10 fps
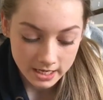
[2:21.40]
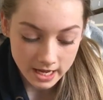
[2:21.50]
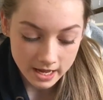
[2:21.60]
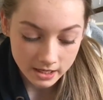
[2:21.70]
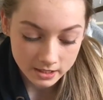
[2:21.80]

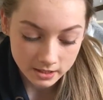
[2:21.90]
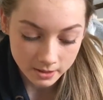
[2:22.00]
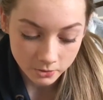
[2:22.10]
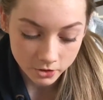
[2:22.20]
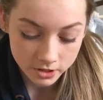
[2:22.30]
Next,
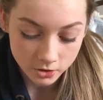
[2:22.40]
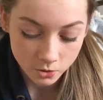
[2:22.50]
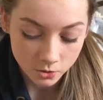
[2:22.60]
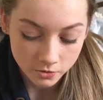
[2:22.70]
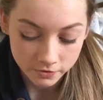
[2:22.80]
I'm going to
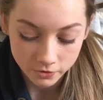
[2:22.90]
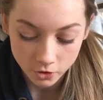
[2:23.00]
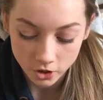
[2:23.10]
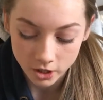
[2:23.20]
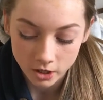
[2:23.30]
go
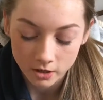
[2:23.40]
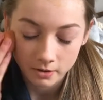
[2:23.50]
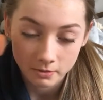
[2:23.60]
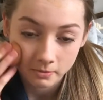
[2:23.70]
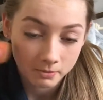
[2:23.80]
for
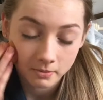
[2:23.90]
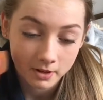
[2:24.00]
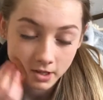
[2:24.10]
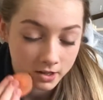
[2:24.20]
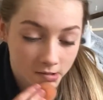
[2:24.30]

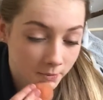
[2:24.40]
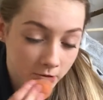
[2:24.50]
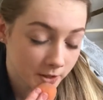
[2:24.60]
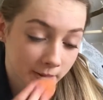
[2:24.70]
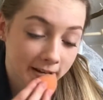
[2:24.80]

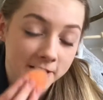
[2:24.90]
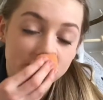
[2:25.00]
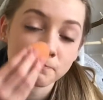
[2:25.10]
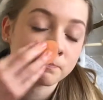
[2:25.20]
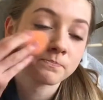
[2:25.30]
Beauty Blender.
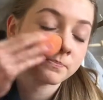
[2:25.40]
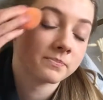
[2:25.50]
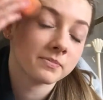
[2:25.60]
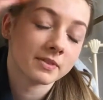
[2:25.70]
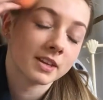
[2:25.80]

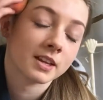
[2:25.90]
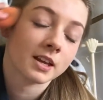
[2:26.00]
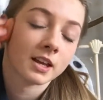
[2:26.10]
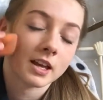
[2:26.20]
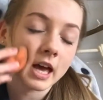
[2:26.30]

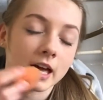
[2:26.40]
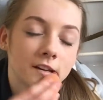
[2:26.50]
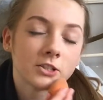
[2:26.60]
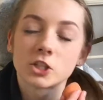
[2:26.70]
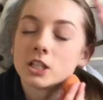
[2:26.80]
And
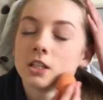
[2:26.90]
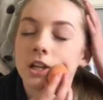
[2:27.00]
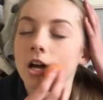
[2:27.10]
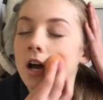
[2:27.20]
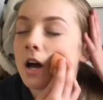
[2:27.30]
I just
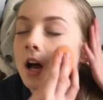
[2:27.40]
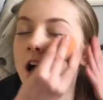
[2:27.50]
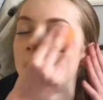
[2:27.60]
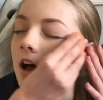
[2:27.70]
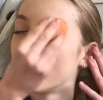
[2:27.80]

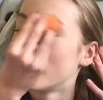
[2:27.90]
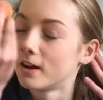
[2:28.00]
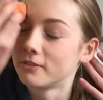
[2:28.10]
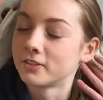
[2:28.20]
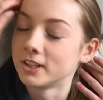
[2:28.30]

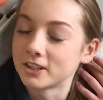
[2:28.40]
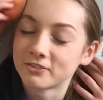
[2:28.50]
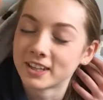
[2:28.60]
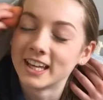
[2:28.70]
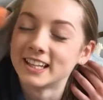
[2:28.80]
love the look
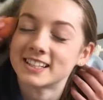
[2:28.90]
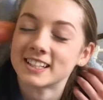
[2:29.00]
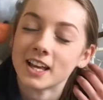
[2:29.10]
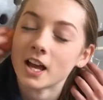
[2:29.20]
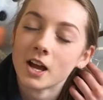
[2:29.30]
of
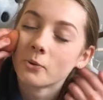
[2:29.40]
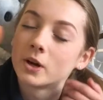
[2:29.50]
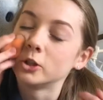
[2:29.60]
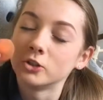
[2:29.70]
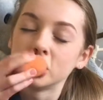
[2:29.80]
this
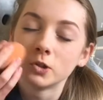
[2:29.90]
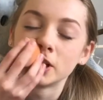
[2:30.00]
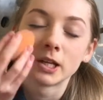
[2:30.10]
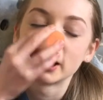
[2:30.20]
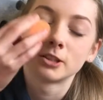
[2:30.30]
when you
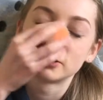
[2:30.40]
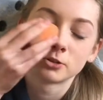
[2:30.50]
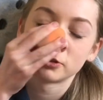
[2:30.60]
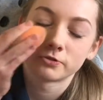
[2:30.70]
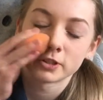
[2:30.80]
put it
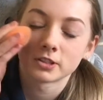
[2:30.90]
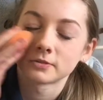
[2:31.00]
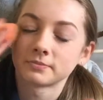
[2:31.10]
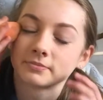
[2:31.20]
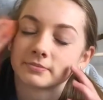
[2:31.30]
on your face.
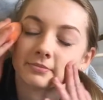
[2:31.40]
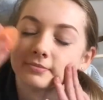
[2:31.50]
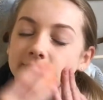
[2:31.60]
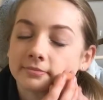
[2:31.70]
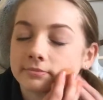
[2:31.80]

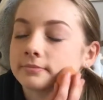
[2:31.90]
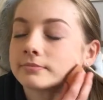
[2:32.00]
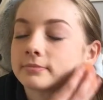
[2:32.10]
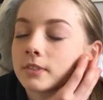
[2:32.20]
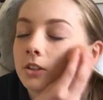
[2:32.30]

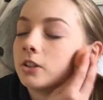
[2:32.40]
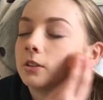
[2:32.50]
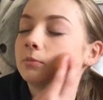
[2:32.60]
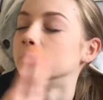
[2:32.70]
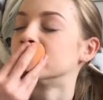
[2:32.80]

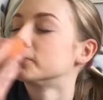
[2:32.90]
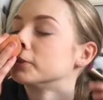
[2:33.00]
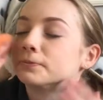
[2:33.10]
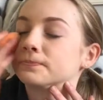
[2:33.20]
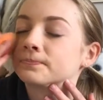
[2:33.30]
Oh,
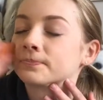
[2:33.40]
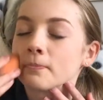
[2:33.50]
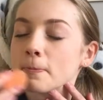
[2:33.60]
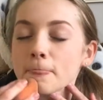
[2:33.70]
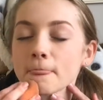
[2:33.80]
beautiful.
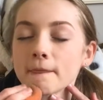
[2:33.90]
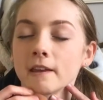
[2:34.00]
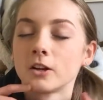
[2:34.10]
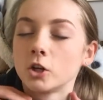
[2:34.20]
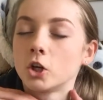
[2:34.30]

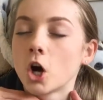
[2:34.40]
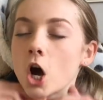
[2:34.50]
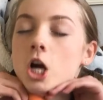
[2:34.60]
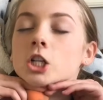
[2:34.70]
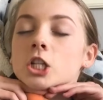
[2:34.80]

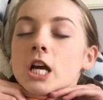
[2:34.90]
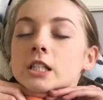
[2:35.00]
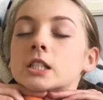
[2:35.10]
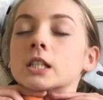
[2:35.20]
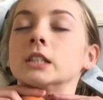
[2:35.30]

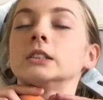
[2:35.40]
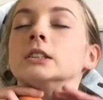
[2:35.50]
Gorgeous.